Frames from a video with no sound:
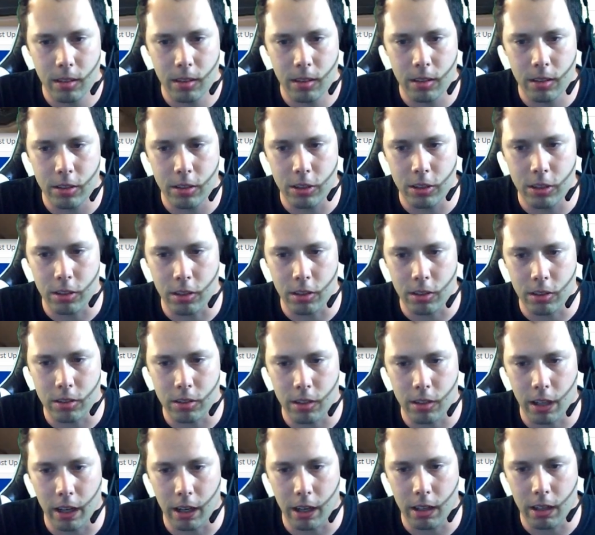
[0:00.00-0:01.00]
just looks
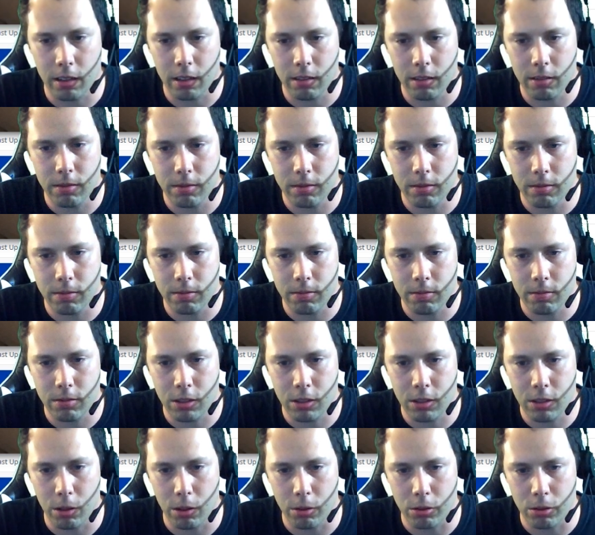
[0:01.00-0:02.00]
like
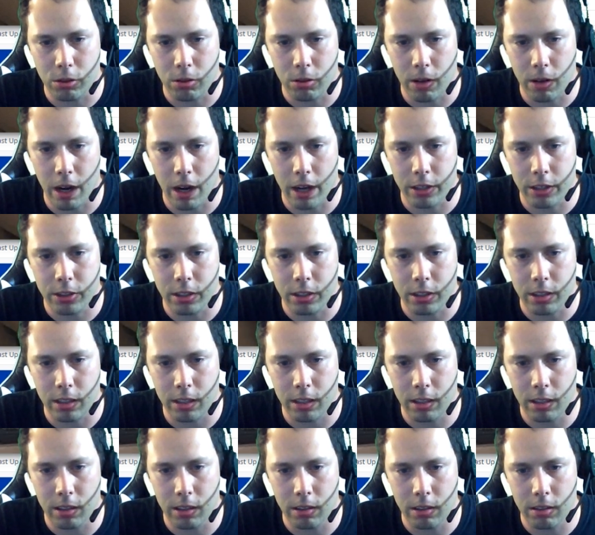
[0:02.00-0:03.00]
total trash in
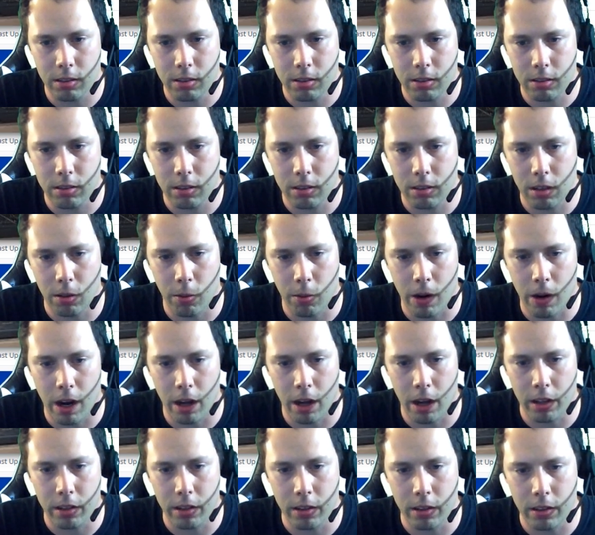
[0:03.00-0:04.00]
here. Oh
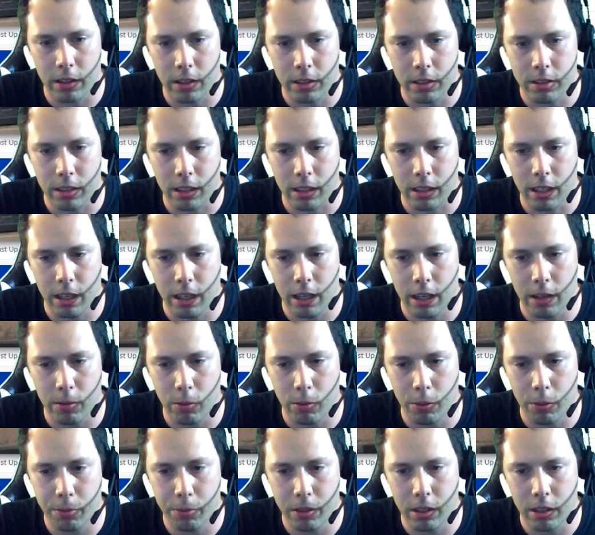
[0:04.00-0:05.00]
wow, there is a key.
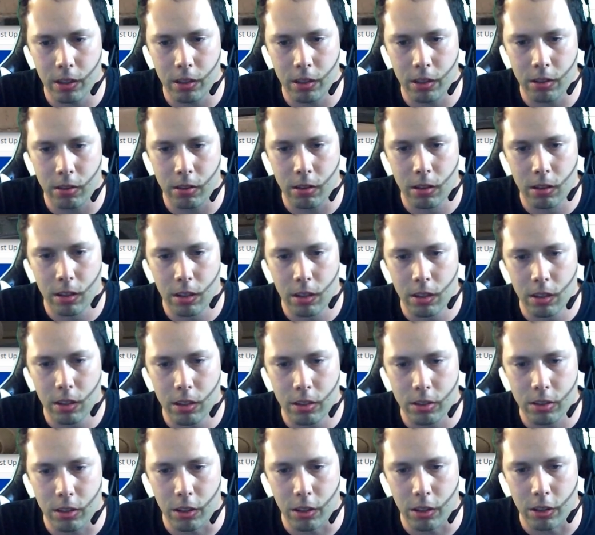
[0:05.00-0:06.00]
Whoop-de-doo.
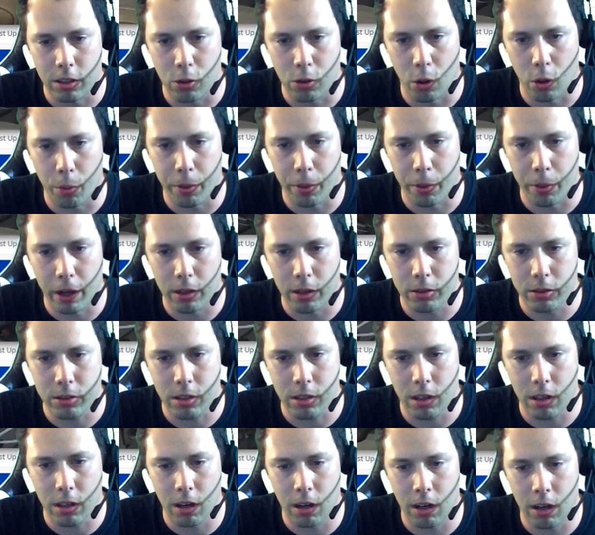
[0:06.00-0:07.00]
So the door panel's
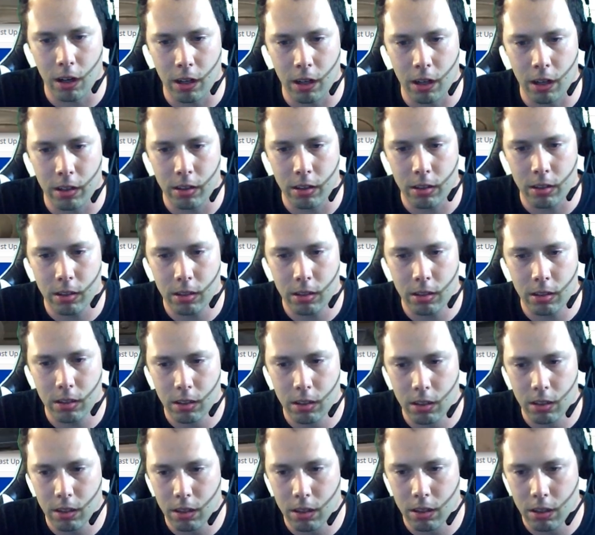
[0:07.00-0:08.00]
gone.
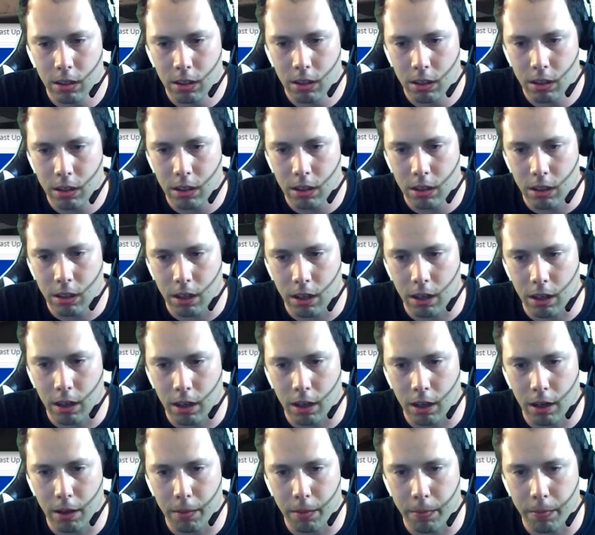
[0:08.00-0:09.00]

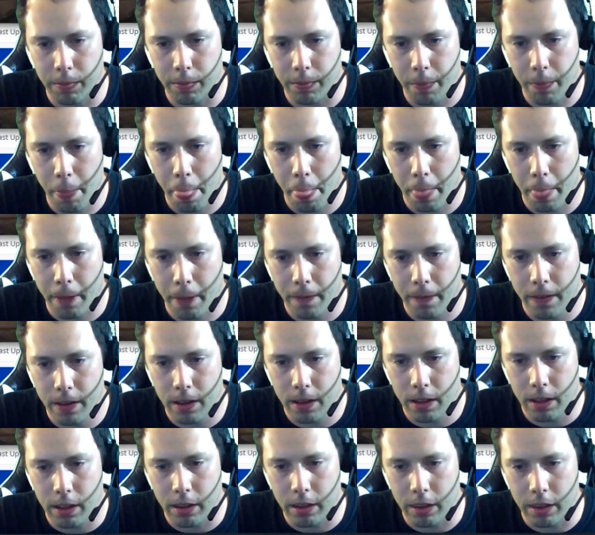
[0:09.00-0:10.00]
Um,
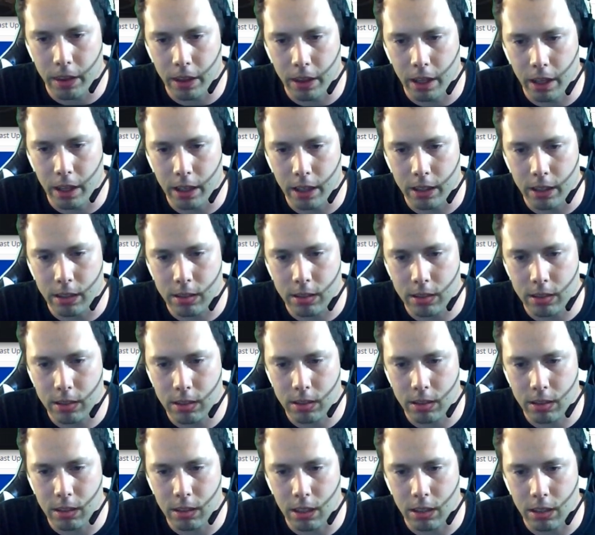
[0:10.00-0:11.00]

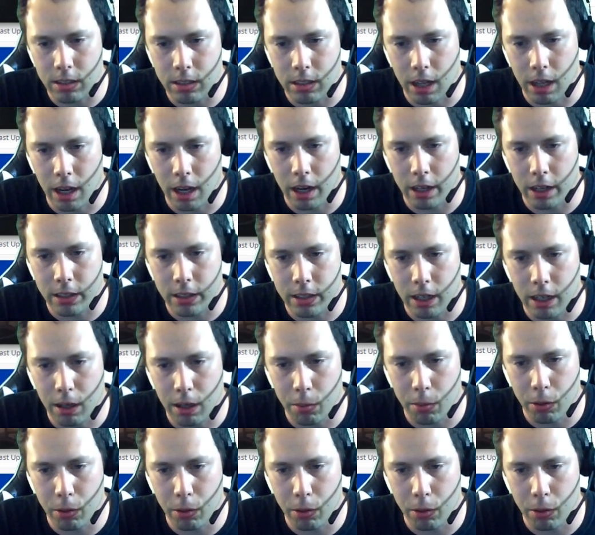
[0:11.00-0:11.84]
this is not a terrible